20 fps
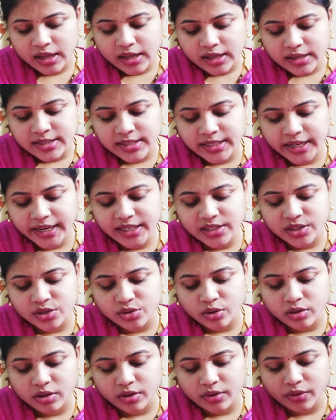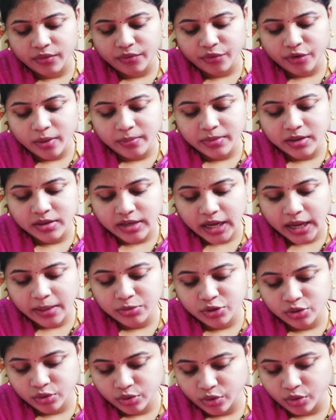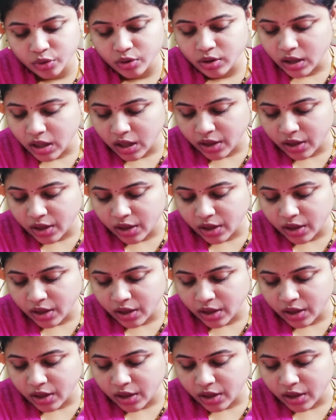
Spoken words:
seeds took from the time to grow.